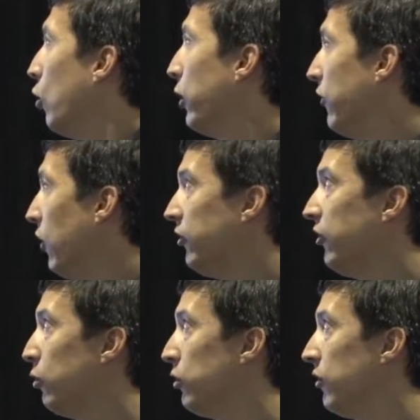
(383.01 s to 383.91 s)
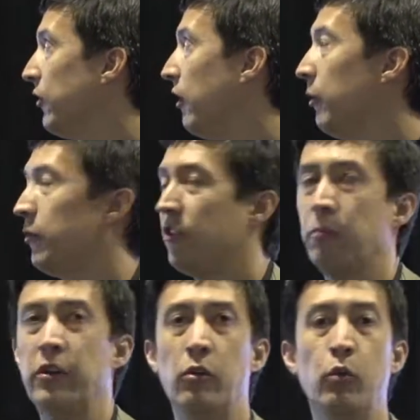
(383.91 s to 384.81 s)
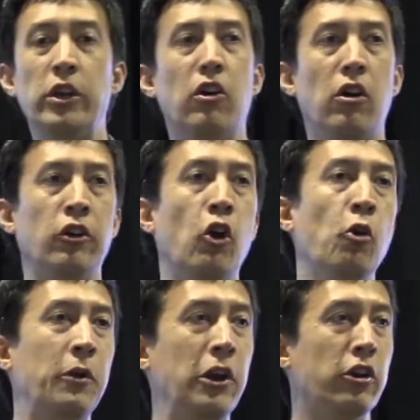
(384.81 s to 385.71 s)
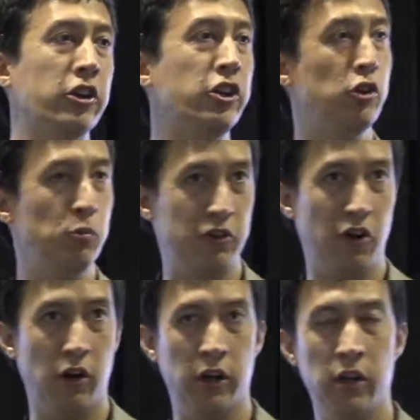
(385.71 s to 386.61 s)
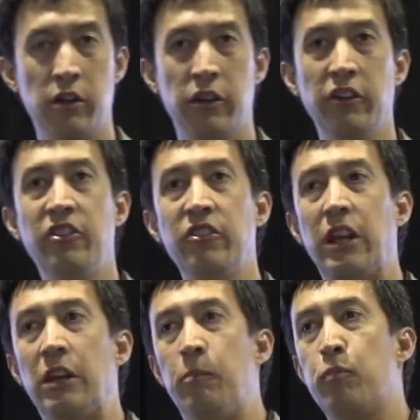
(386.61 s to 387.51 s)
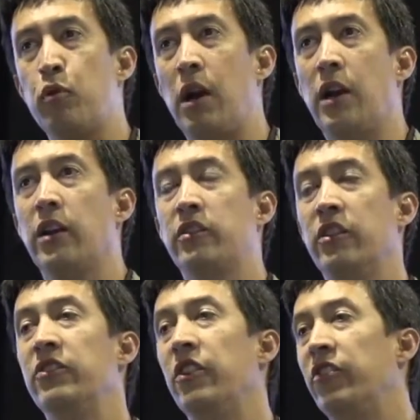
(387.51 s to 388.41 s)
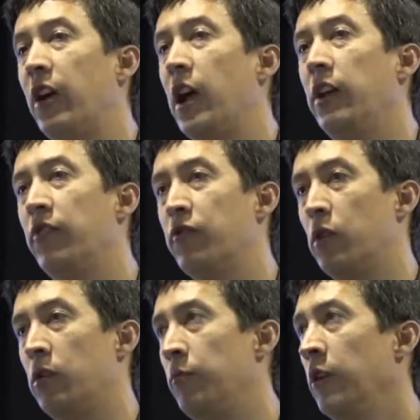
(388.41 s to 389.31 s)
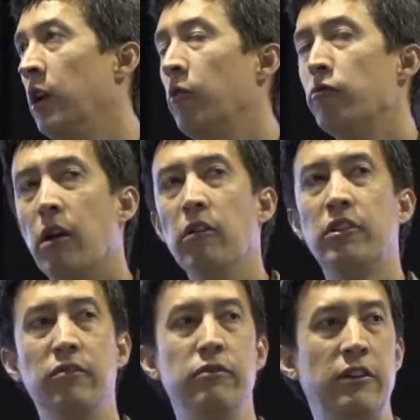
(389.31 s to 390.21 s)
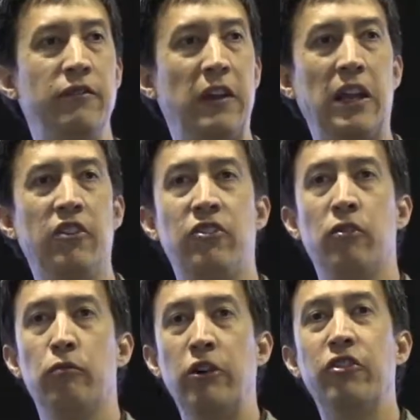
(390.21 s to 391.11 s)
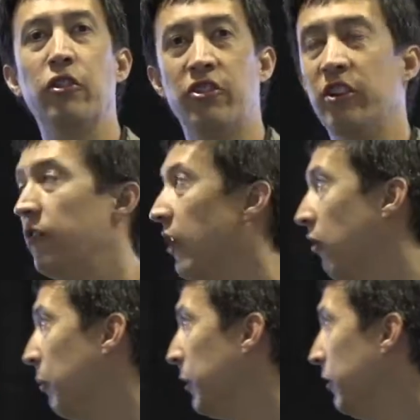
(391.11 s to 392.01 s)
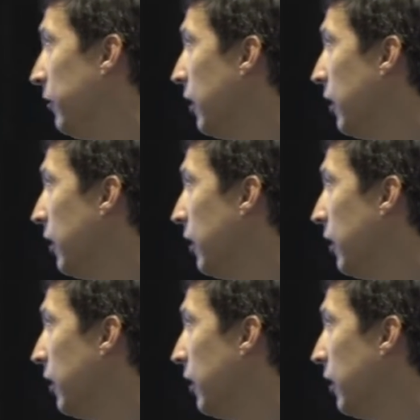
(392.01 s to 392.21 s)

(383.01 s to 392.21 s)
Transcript: We've also developed something that we call an open-air cube target. This is a product that's designed for relatively advanced research and development.